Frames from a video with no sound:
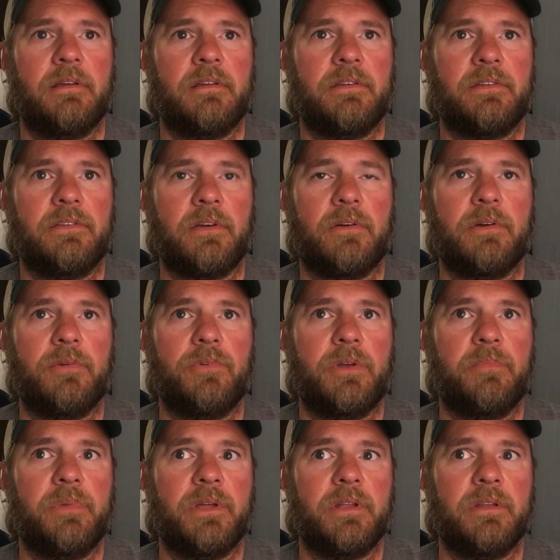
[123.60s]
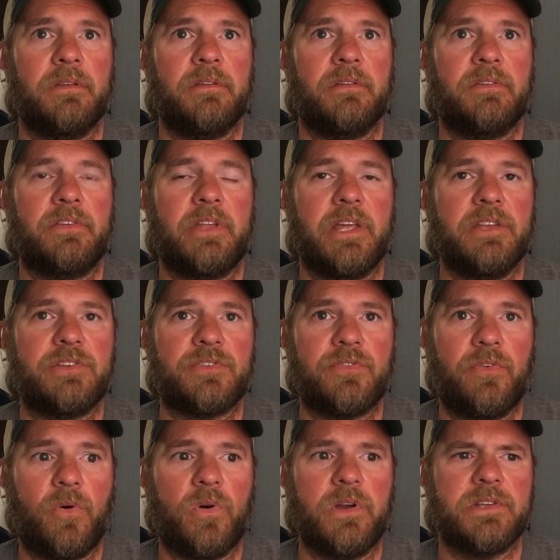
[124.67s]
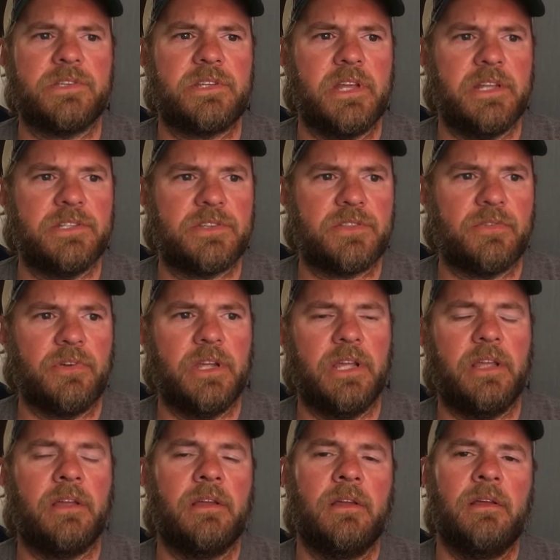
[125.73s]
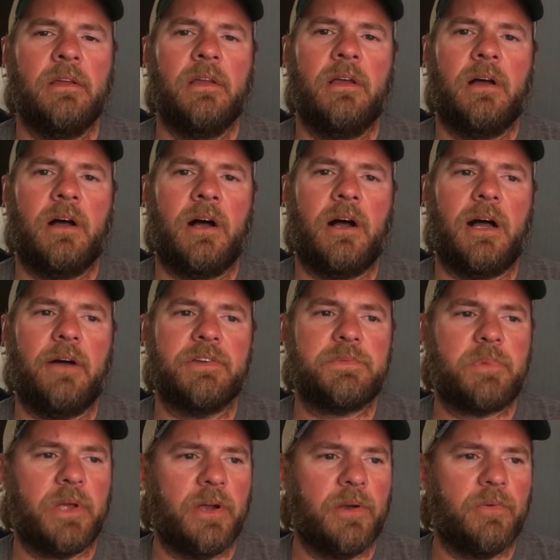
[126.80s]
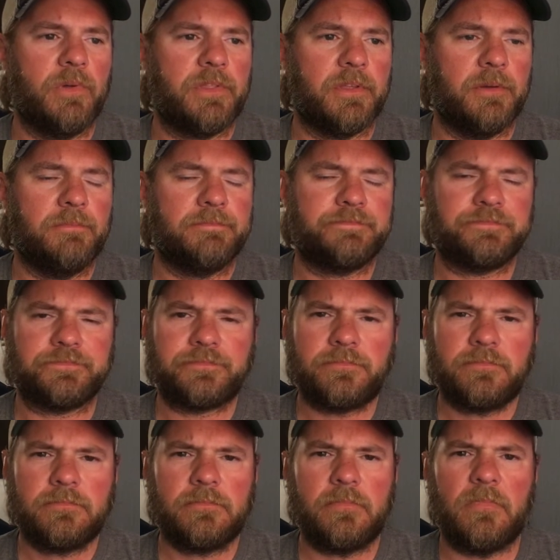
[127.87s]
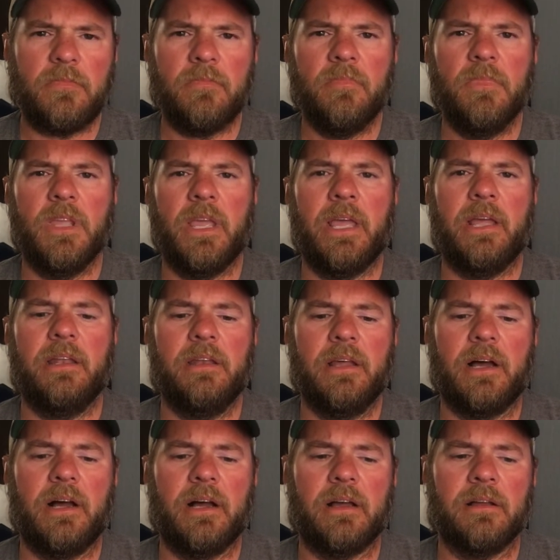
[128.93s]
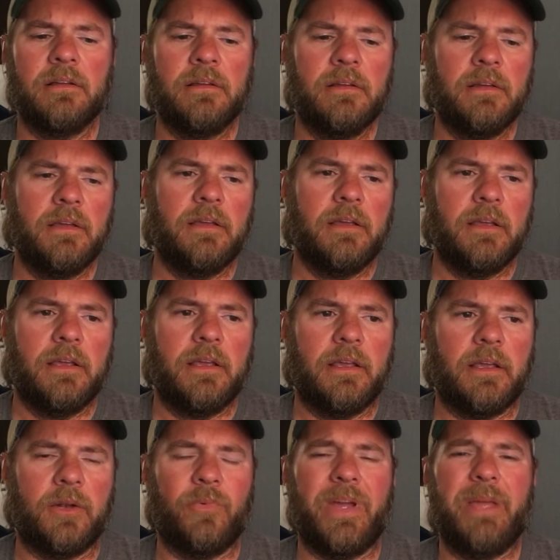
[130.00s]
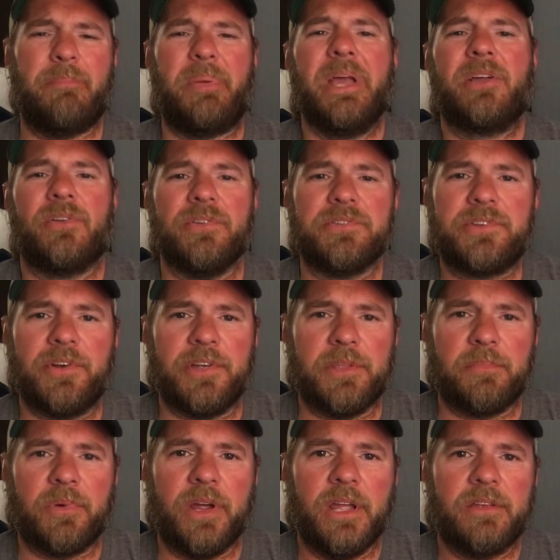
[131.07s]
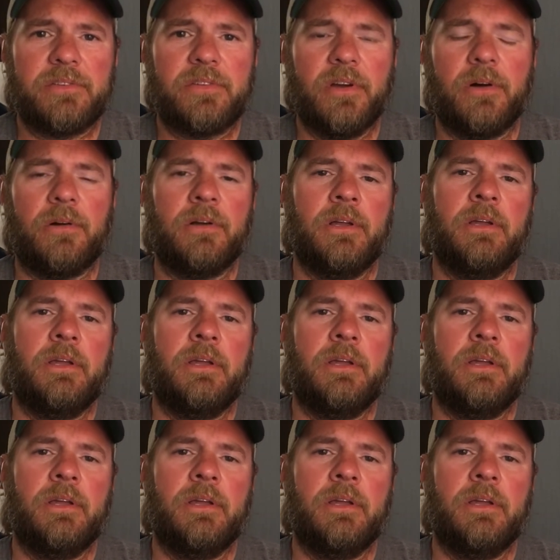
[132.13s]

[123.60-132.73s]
so it would have been stage four and stage three, uh, I was paired with him, and, uh, and we ate pickles during the break. So,